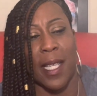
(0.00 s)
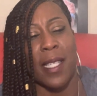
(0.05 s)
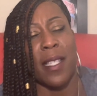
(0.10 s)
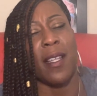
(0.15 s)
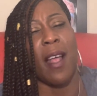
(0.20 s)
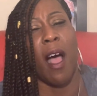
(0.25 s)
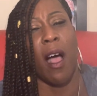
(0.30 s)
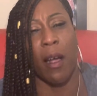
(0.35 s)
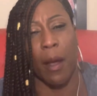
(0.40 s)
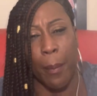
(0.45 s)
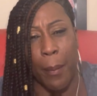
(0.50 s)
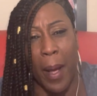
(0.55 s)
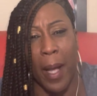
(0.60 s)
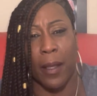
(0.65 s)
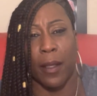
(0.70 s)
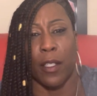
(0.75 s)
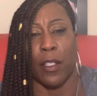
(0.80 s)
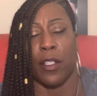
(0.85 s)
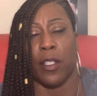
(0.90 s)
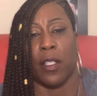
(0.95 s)
Let's talk
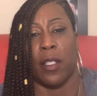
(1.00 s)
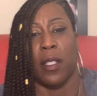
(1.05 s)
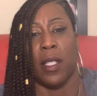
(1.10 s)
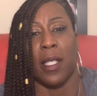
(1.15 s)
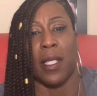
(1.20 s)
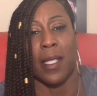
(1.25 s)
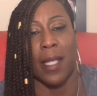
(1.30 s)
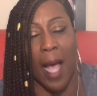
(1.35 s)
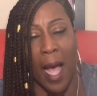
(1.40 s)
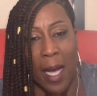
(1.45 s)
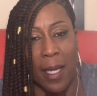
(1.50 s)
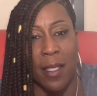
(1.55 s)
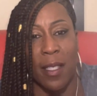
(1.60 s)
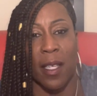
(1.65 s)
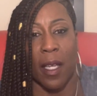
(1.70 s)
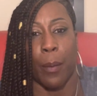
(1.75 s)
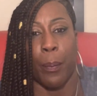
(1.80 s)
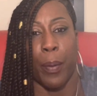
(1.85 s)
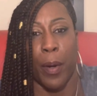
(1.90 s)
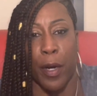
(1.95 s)
about the
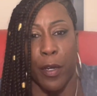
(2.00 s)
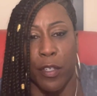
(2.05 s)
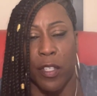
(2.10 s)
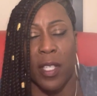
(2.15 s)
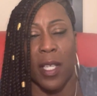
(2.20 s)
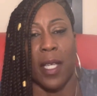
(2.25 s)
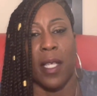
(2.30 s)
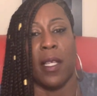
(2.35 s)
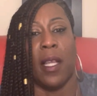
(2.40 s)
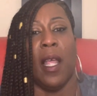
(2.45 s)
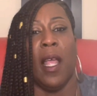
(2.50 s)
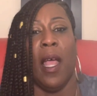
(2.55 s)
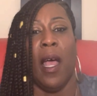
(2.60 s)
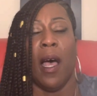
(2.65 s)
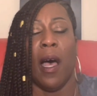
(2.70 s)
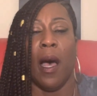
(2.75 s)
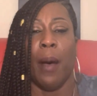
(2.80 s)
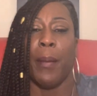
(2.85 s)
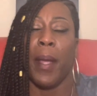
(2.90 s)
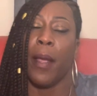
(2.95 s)
toxic person.
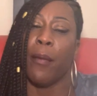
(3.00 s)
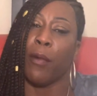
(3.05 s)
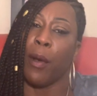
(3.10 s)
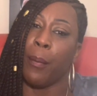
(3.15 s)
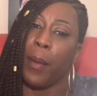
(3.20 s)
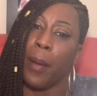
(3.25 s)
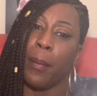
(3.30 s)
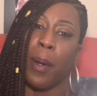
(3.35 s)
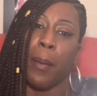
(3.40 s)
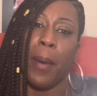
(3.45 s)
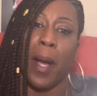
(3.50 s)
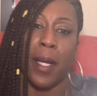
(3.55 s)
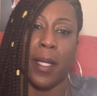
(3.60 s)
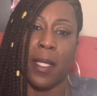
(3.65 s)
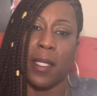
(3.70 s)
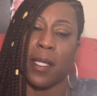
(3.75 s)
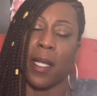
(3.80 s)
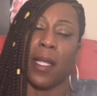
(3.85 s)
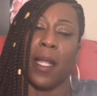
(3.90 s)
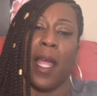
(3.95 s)
And remember my
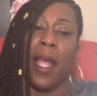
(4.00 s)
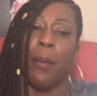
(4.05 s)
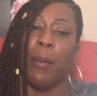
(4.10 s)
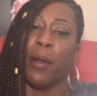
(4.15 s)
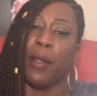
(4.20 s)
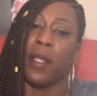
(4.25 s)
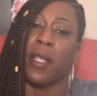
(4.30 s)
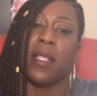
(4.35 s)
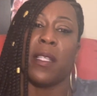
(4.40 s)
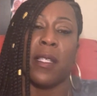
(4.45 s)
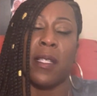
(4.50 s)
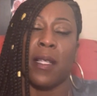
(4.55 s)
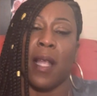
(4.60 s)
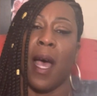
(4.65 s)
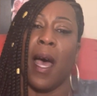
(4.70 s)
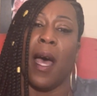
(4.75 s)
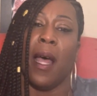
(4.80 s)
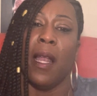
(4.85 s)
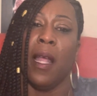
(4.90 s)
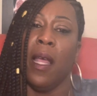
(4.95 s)
disclaimer, this is
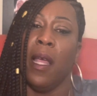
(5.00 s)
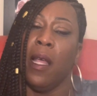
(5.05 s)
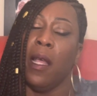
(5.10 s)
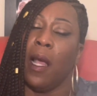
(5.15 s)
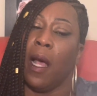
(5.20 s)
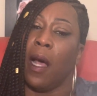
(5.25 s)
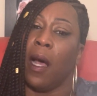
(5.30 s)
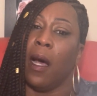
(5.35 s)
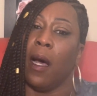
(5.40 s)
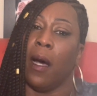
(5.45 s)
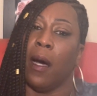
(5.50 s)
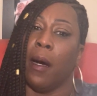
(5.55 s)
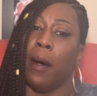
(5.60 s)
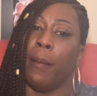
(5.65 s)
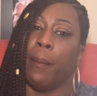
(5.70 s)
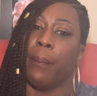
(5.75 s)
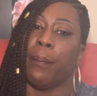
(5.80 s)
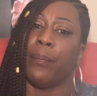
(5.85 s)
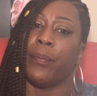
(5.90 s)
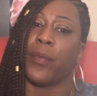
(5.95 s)
not
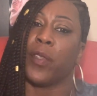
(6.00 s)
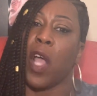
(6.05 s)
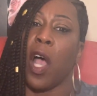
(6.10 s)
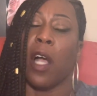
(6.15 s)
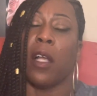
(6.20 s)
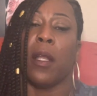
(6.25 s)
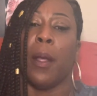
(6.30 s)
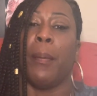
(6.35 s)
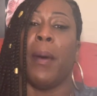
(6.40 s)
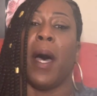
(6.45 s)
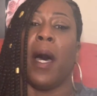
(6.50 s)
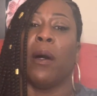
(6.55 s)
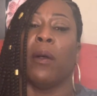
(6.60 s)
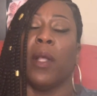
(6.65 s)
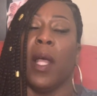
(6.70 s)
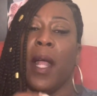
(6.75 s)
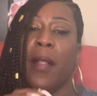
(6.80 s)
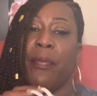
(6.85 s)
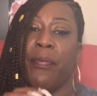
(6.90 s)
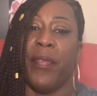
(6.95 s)
talking
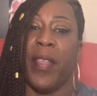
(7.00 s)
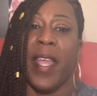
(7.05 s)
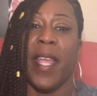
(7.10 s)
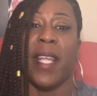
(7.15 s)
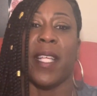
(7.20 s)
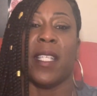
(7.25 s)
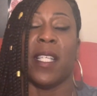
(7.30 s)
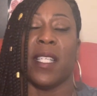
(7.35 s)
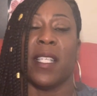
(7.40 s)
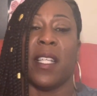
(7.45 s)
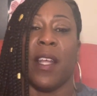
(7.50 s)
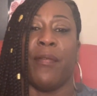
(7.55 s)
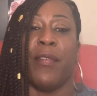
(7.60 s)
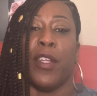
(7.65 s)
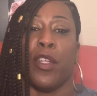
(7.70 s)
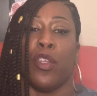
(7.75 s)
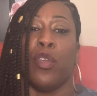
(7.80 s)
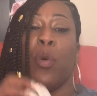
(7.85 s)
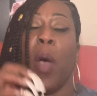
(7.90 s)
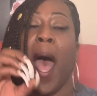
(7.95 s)
about things and stuff
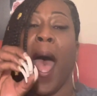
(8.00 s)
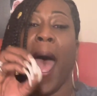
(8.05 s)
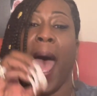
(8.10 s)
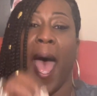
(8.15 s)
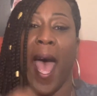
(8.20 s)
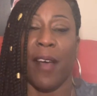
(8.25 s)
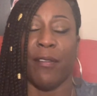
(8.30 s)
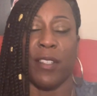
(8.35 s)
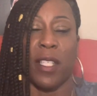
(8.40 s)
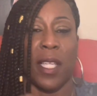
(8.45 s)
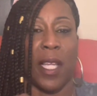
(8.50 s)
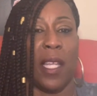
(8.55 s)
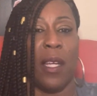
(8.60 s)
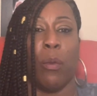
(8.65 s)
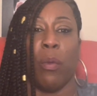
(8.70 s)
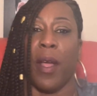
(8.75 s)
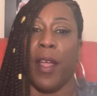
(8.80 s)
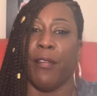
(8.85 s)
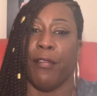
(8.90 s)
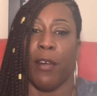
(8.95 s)
that you have to get
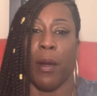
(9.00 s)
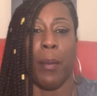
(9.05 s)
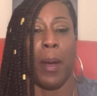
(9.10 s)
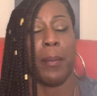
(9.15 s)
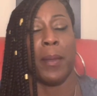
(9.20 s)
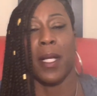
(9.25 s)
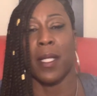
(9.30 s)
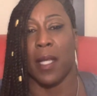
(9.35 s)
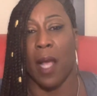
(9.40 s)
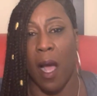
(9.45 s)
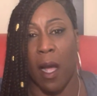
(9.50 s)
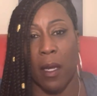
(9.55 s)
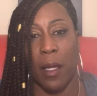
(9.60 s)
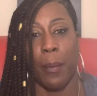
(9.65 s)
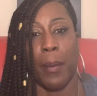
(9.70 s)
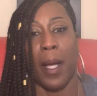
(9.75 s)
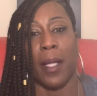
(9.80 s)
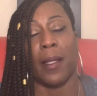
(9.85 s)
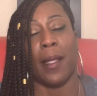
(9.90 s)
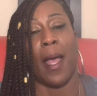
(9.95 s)
away from. I'm not talking
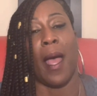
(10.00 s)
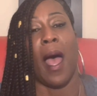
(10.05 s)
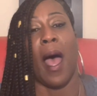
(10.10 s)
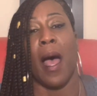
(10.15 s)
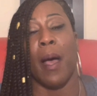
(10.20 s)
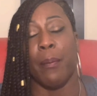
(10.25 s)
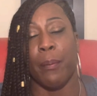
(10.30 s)
about that.